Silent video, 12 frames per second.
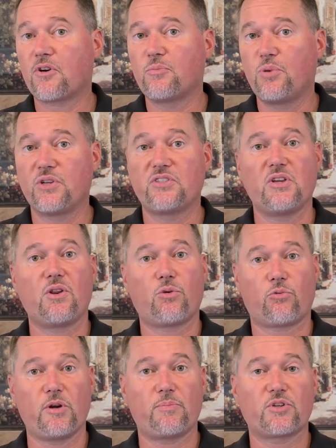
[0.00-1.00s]
puts in
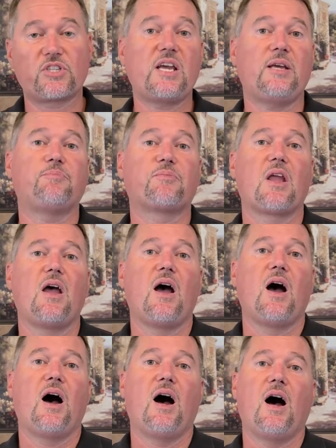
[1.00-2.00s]
3%.
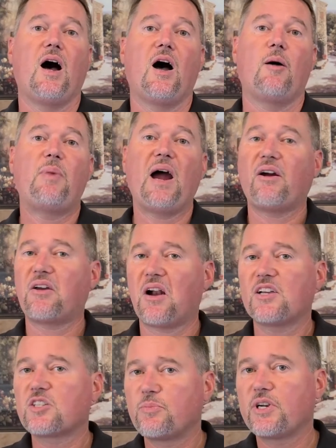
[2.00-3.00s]
Buyer could
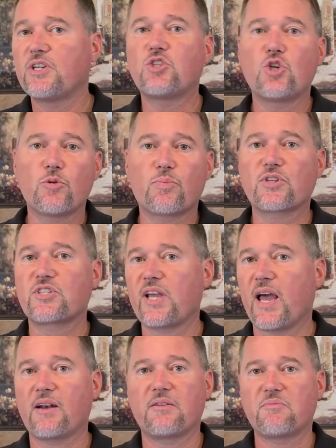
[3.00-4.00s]
also put in
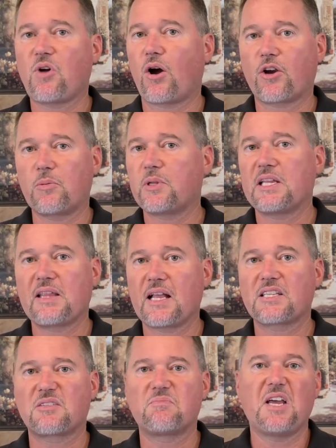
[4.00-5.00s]
2%, and arguably
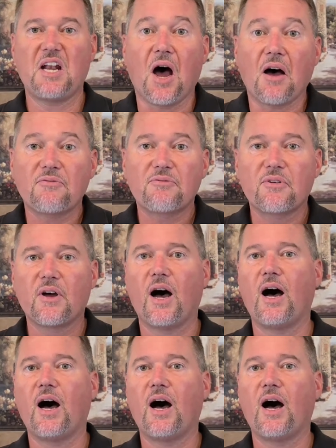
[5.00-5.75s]
that's enough.